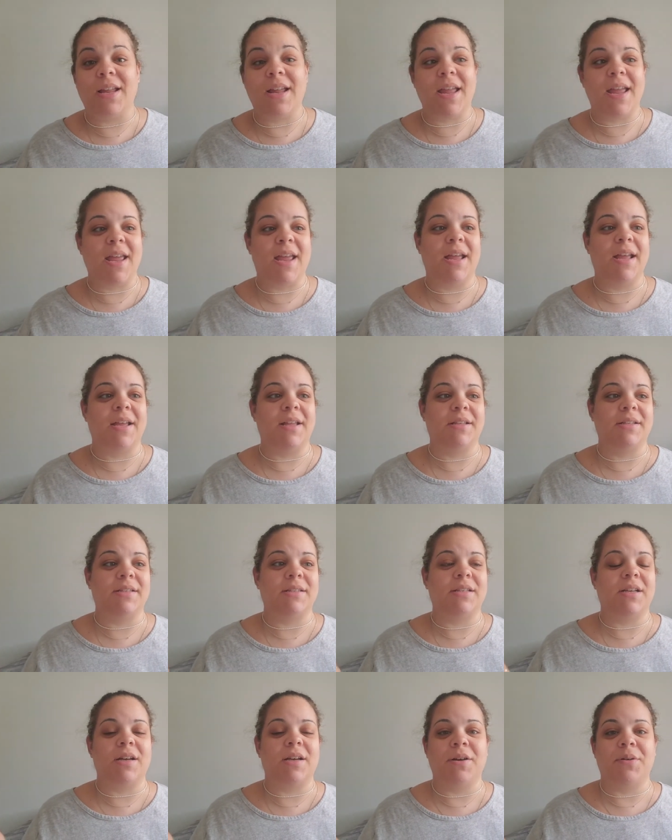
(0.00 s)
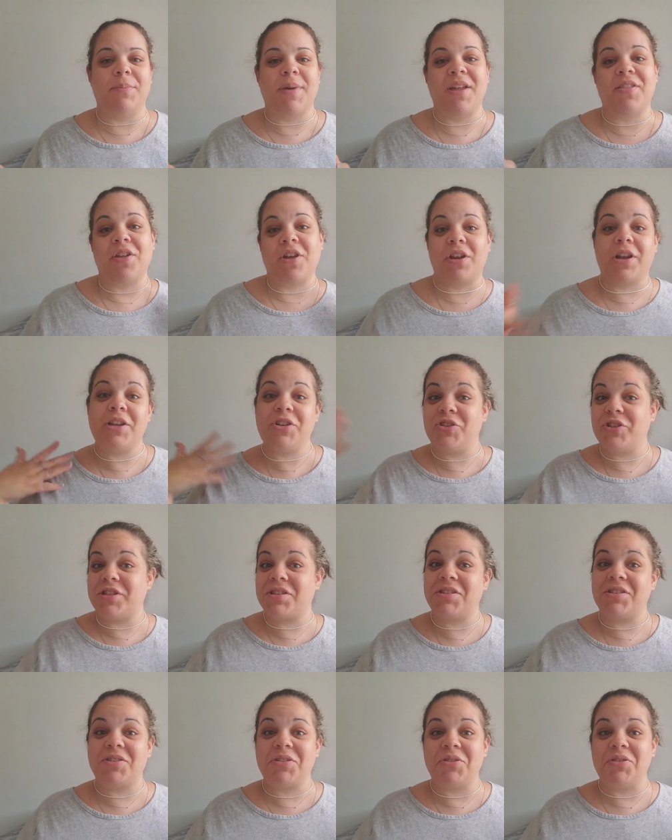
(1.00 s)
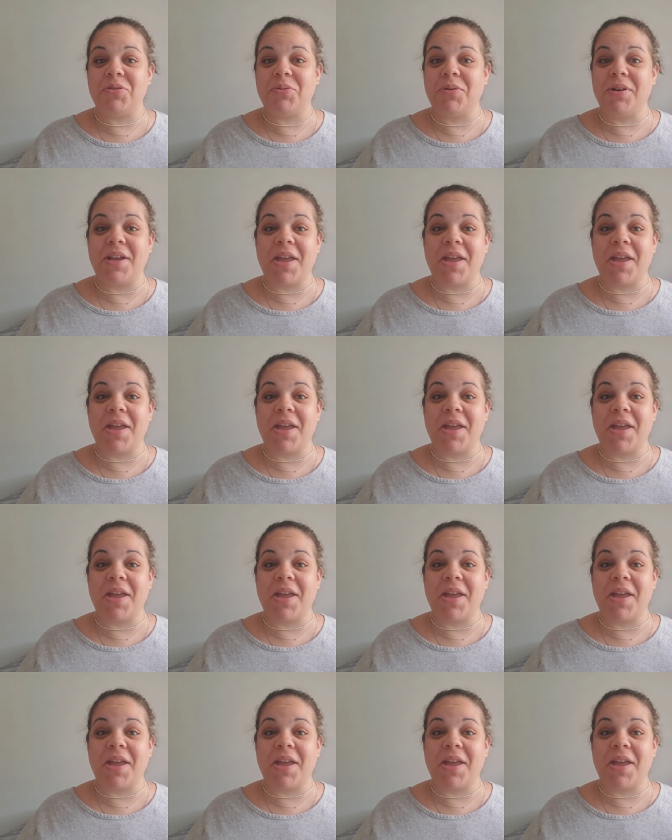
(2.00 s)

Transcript: and I thought I'd just do a